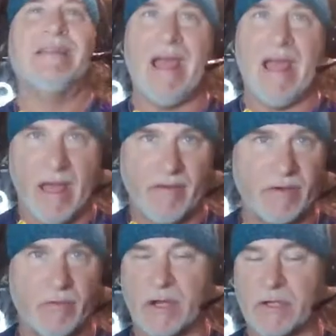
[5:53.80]

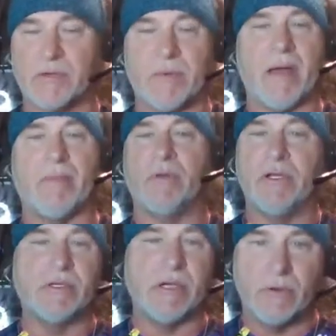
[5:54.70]
haven't read your Bible,
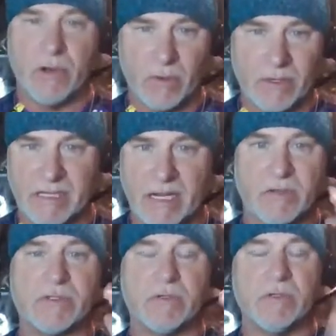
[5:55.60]
you don't know what
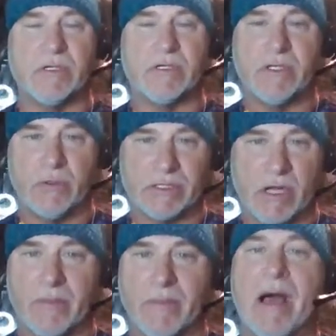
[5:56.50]
Daniel 2 is
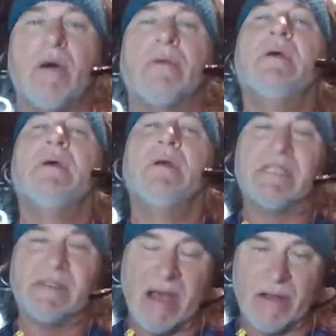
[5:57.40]
all about.
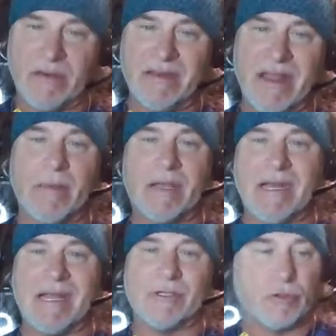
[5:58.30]
It's about
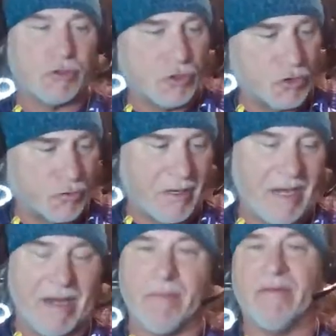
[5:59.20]
Nebuchadnezzar's
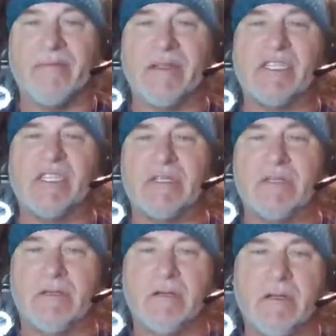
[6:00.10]
dream of this
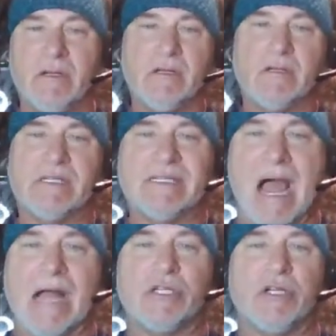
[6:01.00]

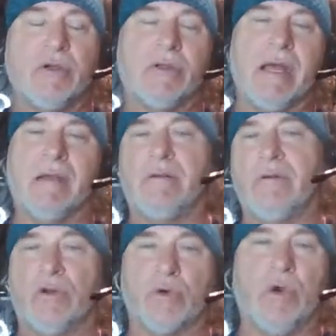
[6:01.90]
statue that
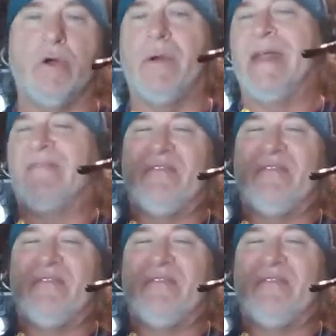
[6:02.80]
grew and it